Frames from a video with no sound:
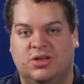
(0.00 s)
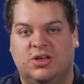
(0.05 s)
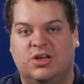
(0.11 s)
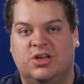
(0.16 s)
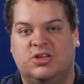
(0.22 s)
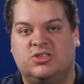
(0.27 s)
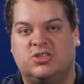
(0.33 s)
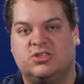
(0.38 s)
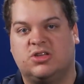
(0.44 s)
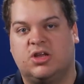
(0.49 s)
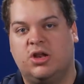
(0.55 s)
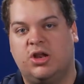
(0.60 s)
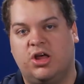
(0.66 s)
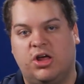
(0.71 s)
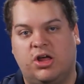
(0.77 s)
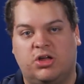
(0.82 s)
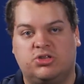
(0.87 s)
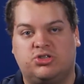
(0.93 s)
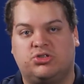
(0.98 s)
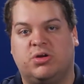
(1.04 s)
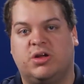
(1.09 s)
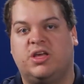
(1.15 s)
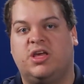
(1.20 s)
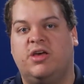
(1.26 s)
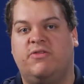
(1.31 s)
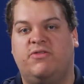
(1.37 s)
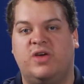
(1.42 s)
So it's a little
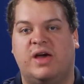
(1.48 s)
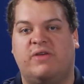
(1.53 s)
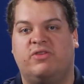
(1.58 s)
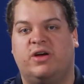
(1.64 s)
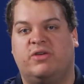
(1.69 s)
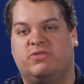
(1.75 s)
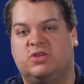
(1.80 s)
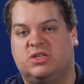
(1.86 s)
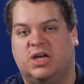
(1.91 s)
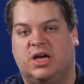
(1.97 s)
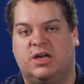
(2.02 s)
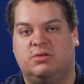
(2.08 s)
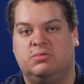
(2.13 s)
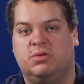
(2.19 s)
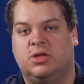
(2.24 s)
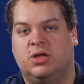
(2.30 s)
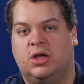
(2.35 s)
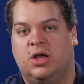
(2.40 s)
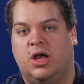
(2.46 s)
tricky if you haven't ever done